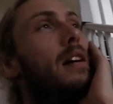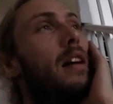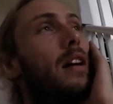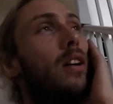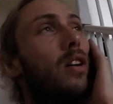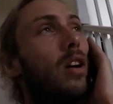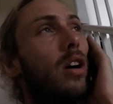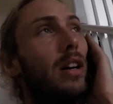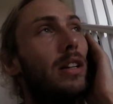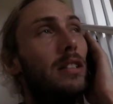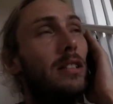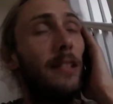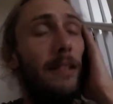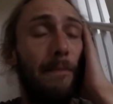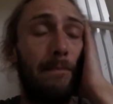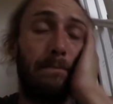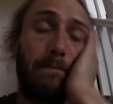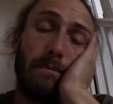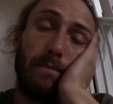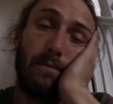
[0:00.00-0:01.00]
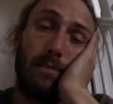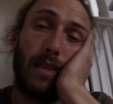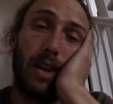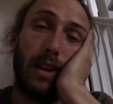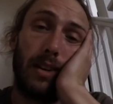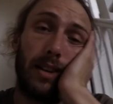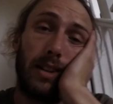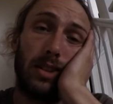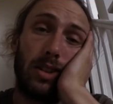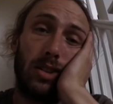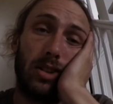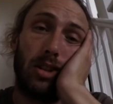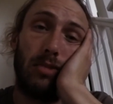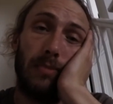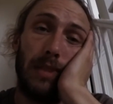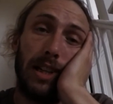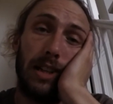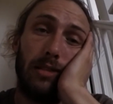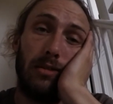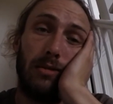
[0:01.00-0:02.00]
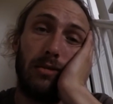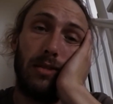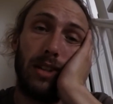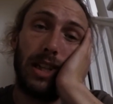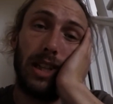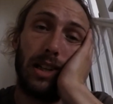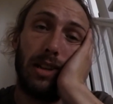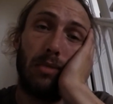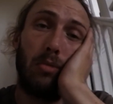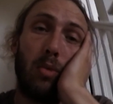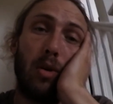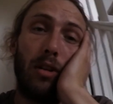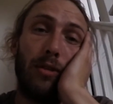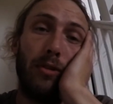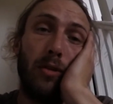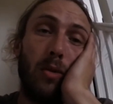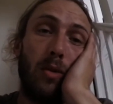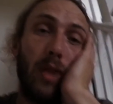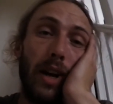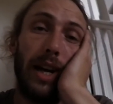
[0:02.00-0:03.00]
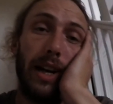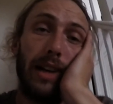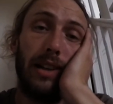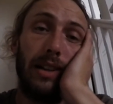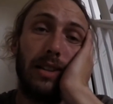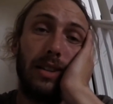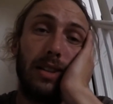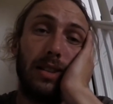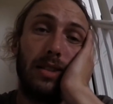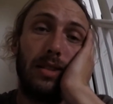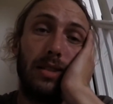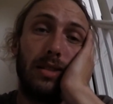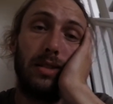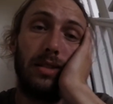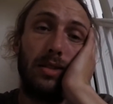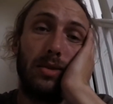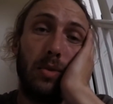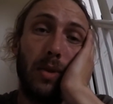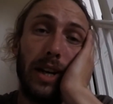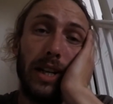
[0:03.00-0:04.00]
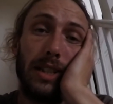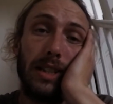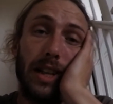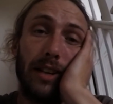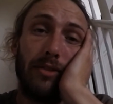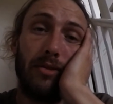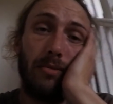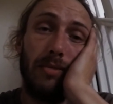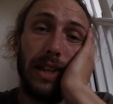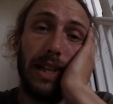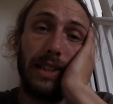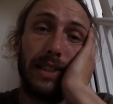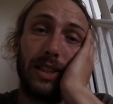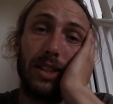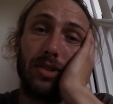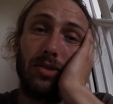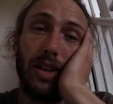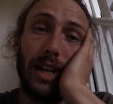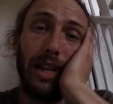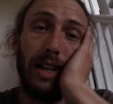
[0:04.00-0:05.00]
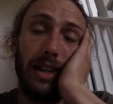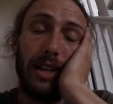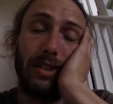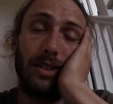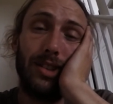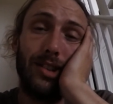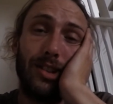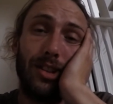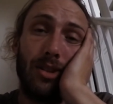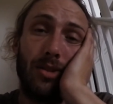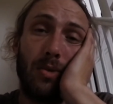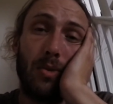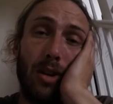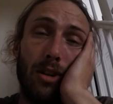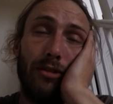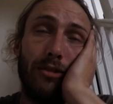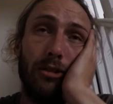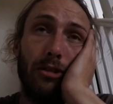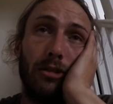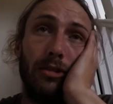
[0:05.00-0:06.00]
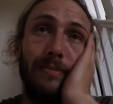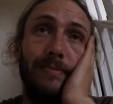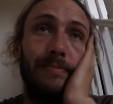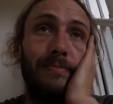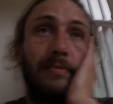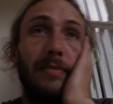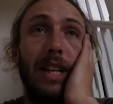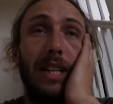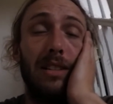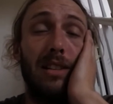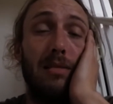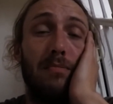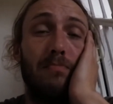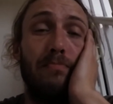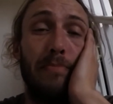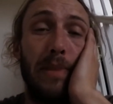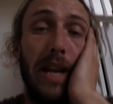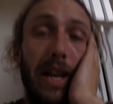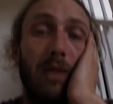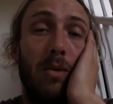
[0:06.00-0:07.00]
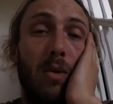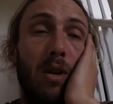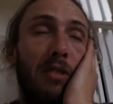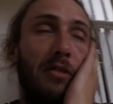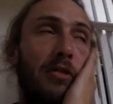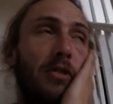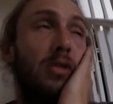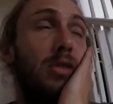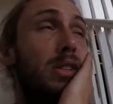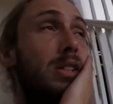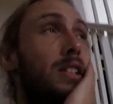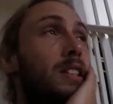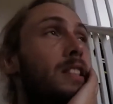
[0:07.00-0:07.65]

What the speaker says: Guys, I'm going to stop my little waffle there. It's 27 minutes straight. That's a long waffle. That's a big waffle.